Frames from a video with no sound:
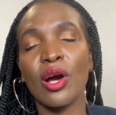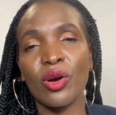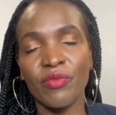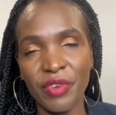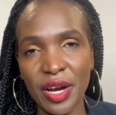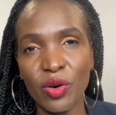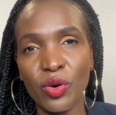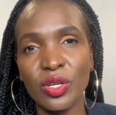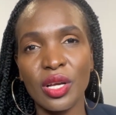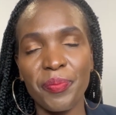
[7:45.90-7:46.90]
very
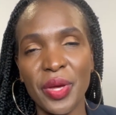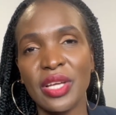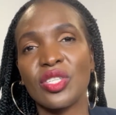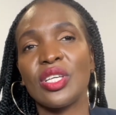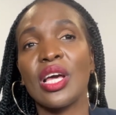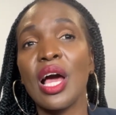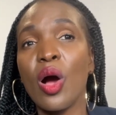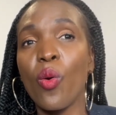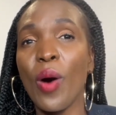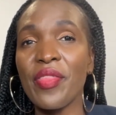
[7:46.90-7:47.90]
good PhD.
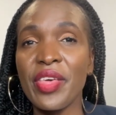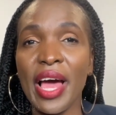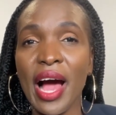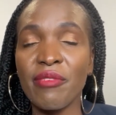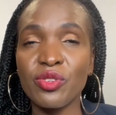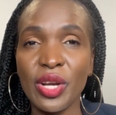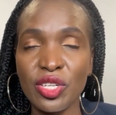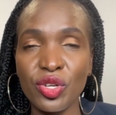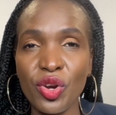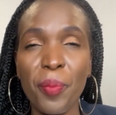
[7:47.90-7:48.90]
One thing I have to
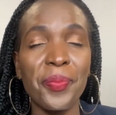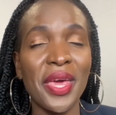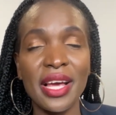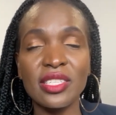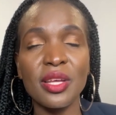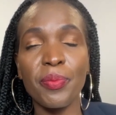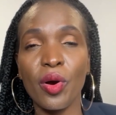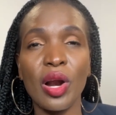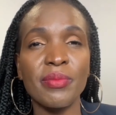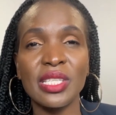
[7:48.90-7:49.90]
let you know, PhD
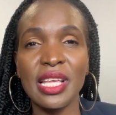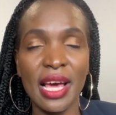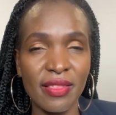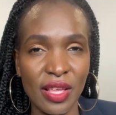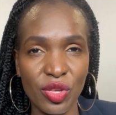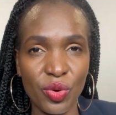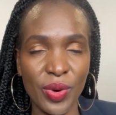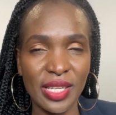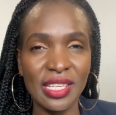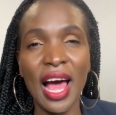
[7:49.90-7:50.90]
programs here in the
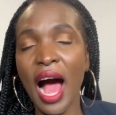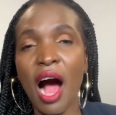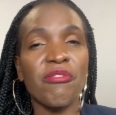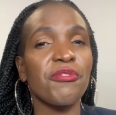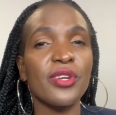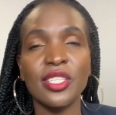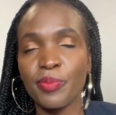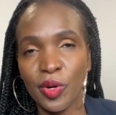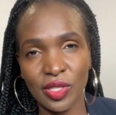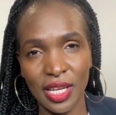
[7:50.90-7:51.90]
US are fully
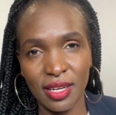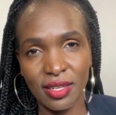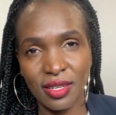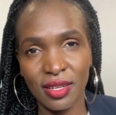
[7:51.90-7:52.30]
sponsored.